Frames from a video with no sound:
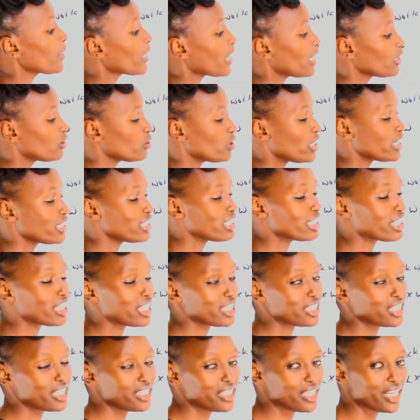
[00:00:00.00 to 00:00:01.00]
calculating
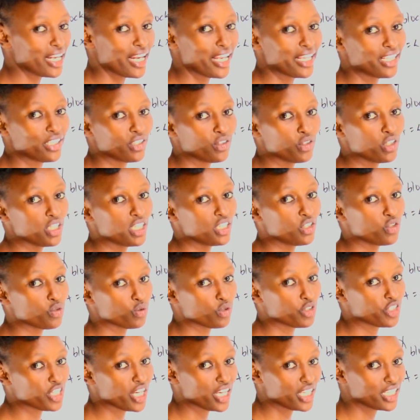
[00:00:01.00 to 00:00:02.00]
the center line, you need
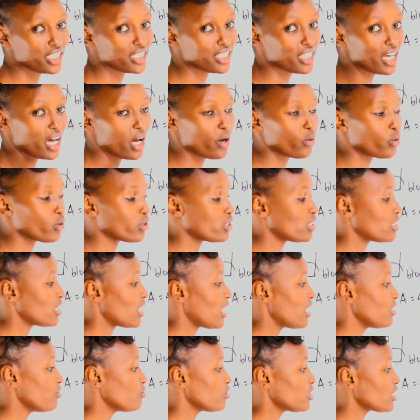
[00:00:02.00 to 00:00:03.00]
to check it out,
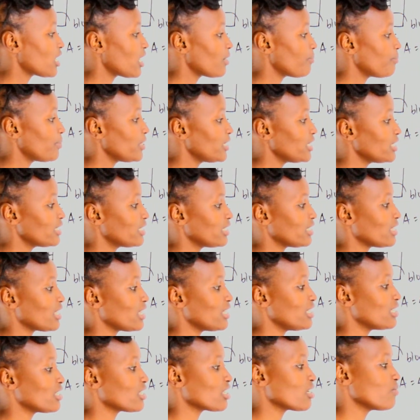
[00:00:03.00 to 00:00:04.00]
and we shall pin it in
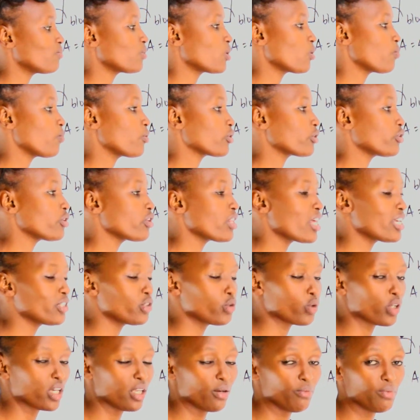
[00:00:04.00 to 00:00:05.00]
the description box so
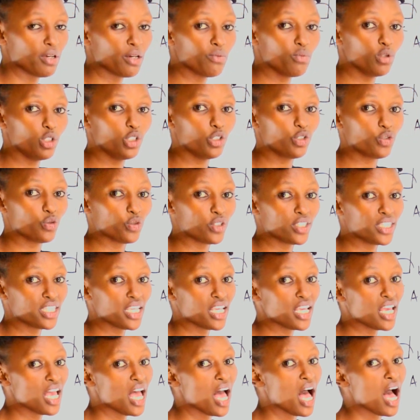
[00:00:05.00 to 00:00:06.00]
that you can be able to
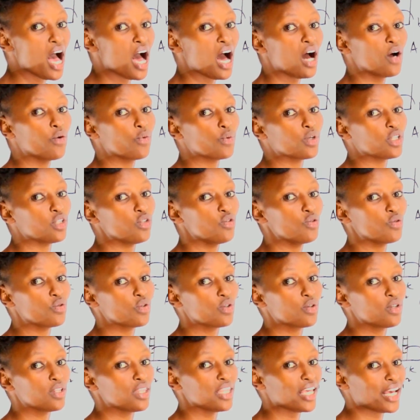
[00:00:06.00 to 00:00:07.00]
see how we
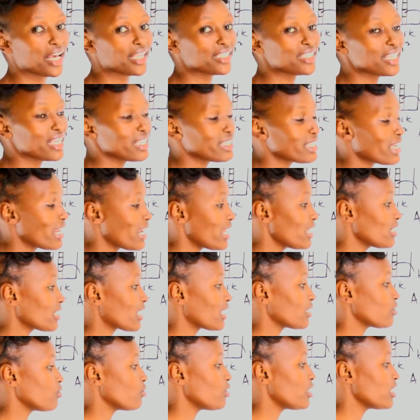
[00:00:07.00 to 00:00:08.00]
do the center line
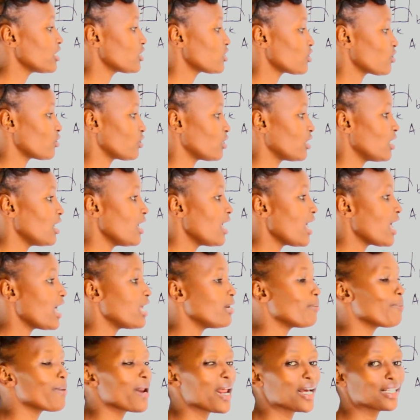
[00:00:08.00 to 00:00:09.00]
calculation
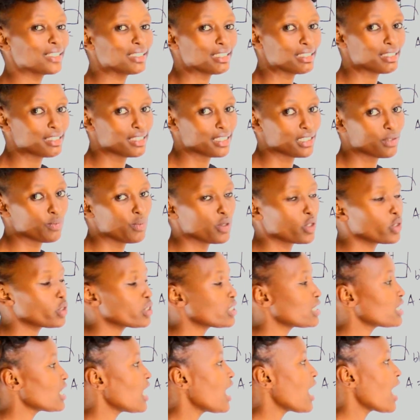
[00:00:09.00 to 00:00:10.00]
and practice it,
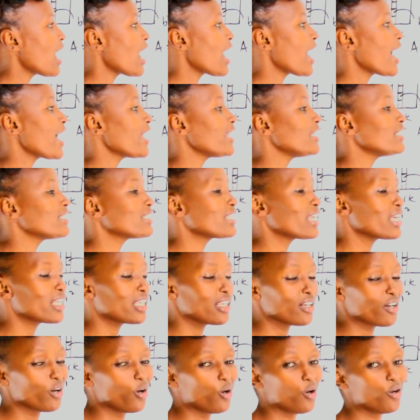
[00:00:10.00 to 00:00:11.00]
because in
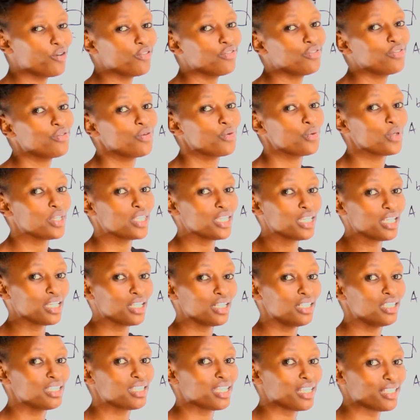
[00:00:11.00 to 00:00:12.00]
taking off we
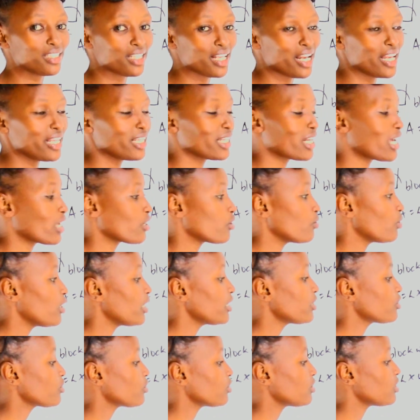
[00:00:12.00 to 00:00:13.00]
need center line
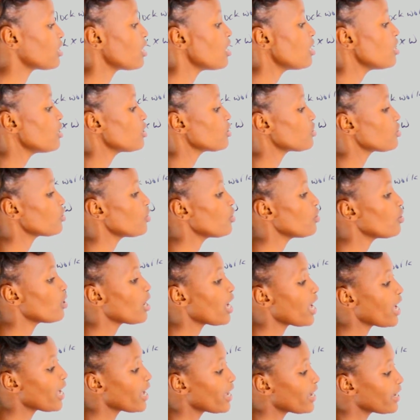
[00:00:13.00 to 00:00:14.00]
calculations. So
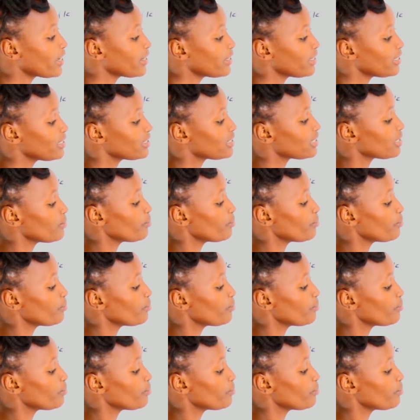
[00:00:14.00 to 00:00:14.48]
in